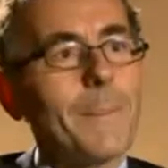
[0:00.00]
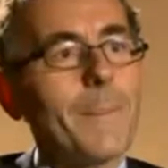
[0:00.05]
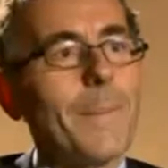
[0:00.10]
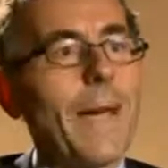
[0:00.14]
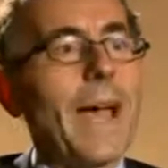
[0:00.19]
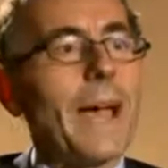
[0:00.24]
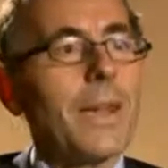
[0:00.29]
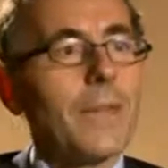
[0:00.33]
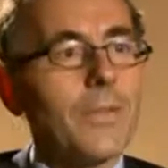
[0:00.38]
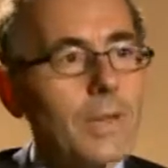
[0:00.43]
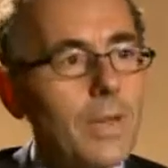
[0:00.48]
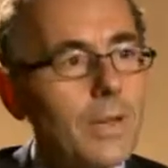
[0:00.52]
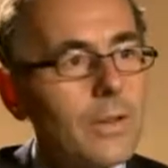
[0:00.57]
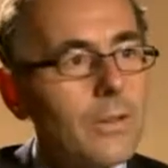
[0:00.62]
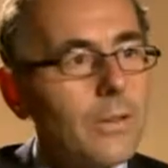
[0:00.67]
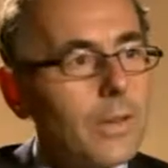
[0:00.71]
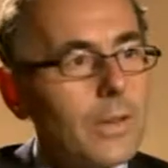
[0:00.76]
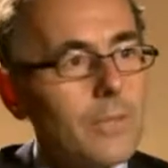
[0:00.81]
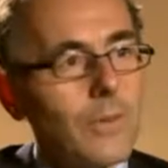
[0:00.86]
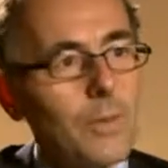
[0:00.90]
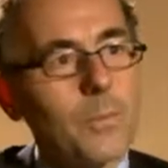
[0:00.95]

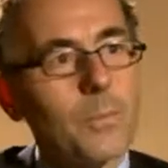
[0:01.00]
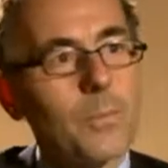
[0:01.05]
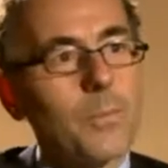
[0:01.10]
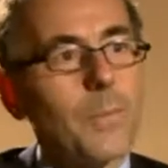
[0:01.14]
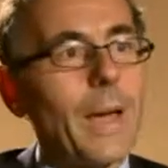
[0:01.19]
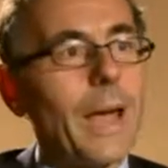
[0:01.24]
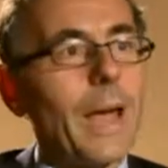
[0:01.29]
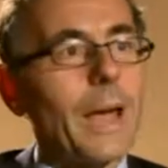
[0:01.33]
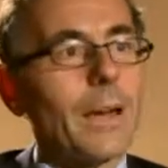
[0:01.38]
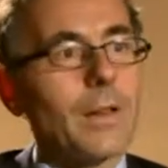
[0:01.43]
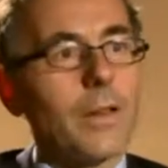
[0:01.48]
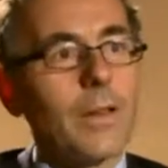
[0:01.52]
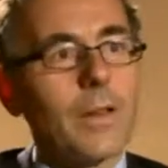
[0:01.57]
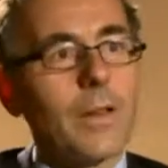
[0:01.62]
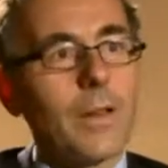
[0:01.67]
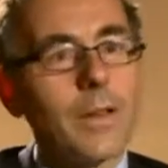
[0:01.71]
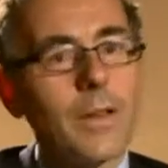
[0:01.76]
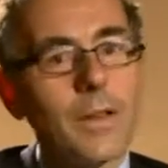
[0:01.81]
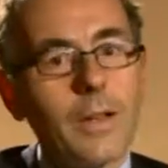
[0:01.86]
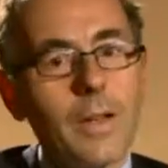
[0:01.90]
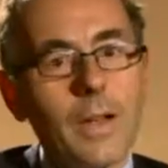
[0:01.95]
baskets, even back in
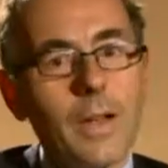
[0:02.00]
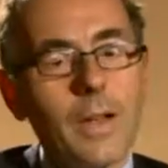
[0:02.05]
the